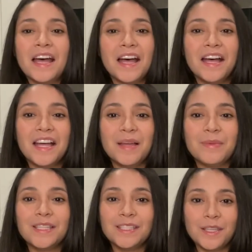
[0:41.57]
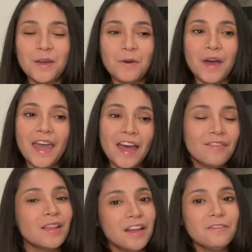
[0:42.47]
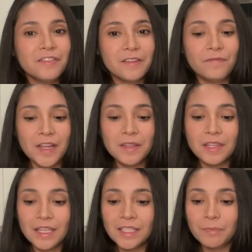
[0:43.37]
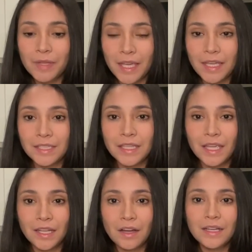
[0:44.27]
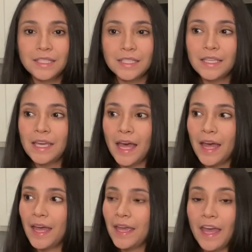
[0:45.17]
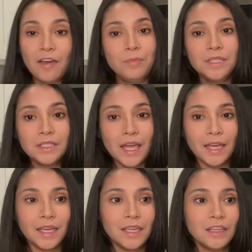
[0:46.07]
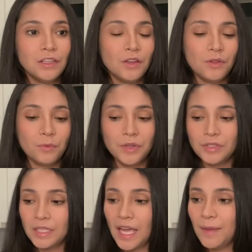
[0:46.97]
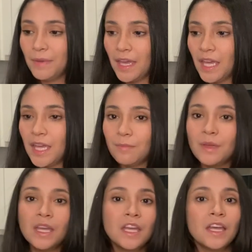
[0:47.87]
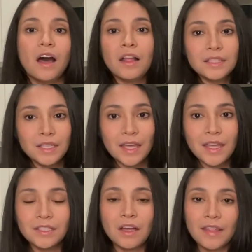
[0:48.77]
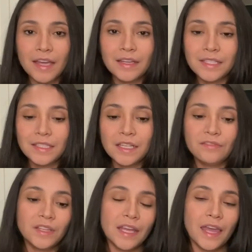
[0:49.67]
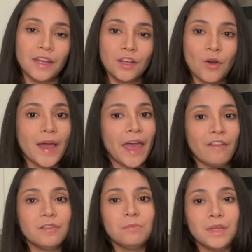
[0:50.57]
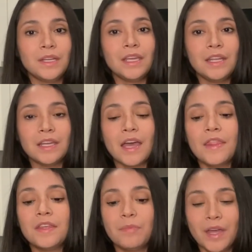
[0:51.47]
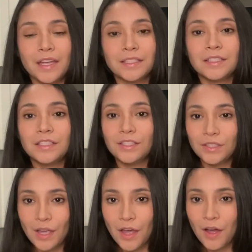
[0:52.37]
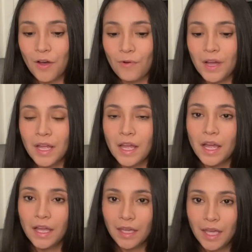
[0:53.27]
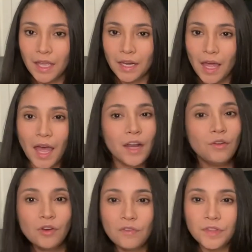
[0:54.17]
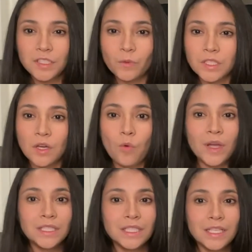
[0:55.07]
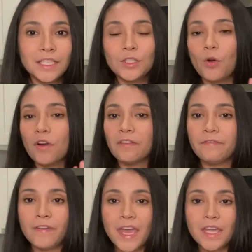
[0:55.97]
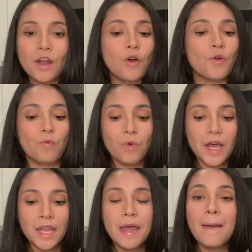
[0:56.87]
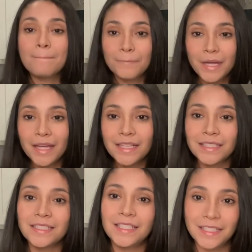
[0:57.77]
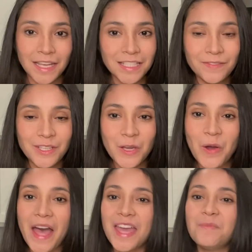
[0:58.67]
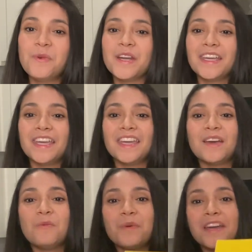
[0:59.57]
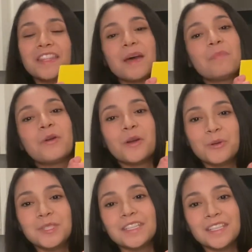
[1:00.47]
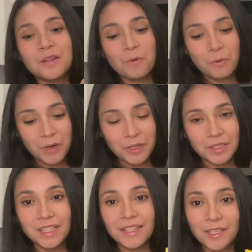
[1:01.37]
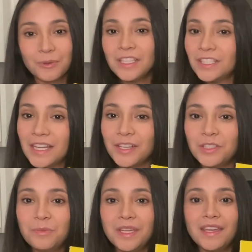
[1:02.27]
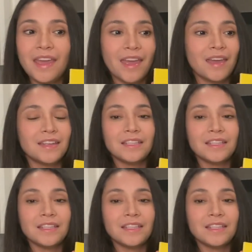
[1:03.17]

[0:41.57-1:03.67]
Um, so I have a lot of fun things planned and honestly, I have been slacking. You know, the winter time came, holidays, all that good stuff. And I know I haven't been eating the best. So again, I don't know if this was coincidence or fate or what, but today's video, I am working with Protein World. They reached out to me and